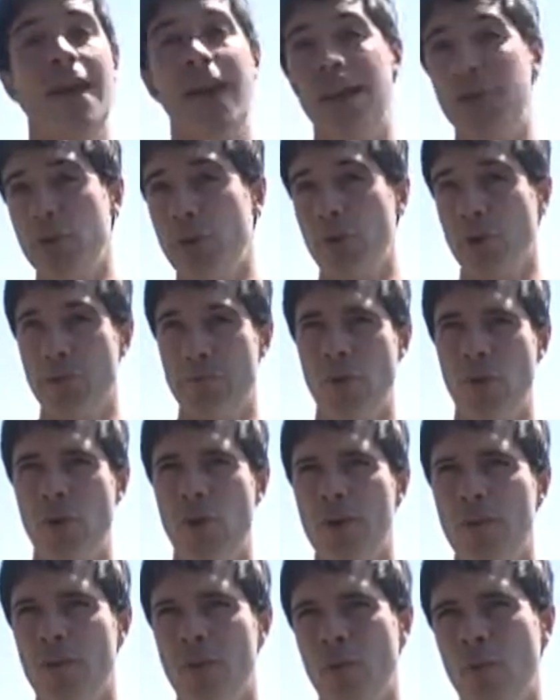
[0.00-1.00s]
and you could
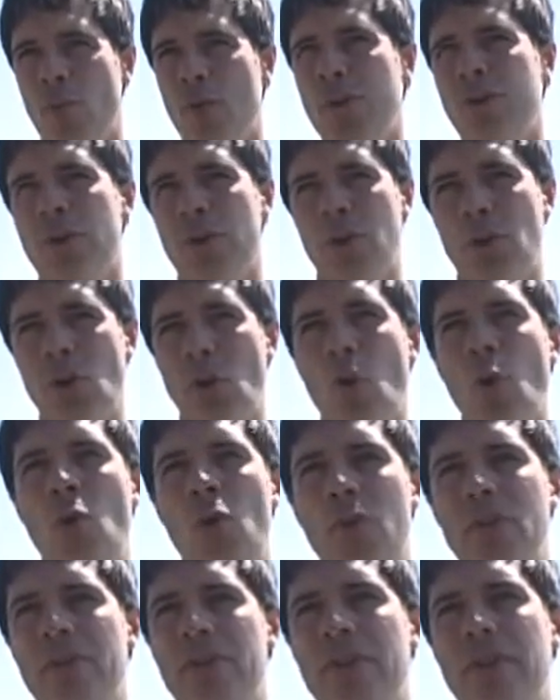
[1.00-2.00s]
avoid the winter
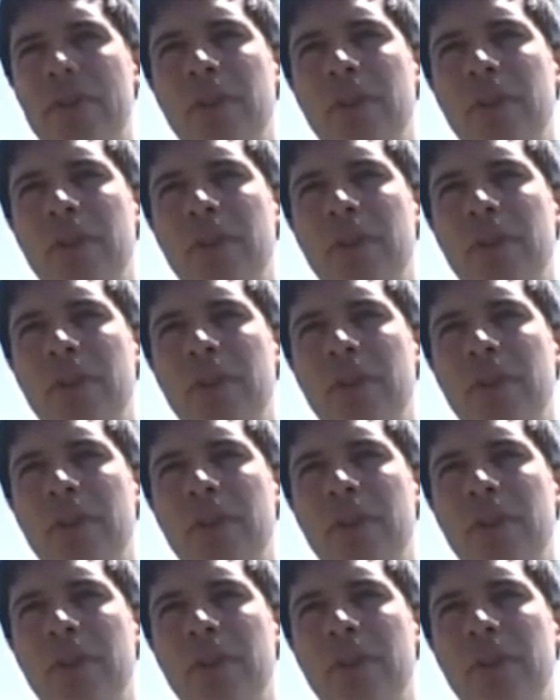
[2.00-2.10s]
cold.